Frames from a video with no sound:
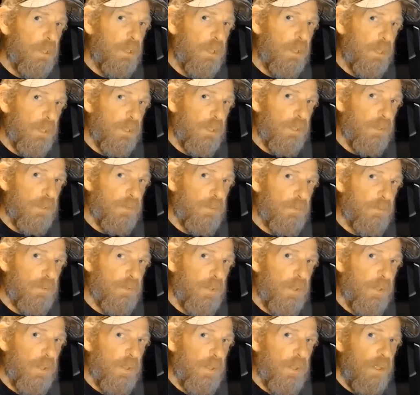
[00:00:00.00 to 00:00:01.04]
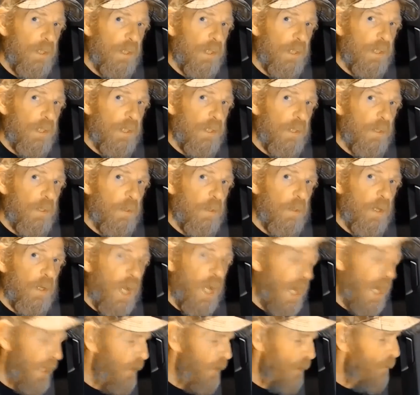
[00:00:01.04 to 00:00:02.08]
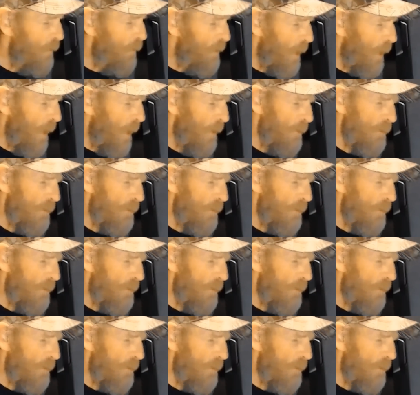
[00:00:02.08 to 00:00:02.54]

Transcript: is, how do you charge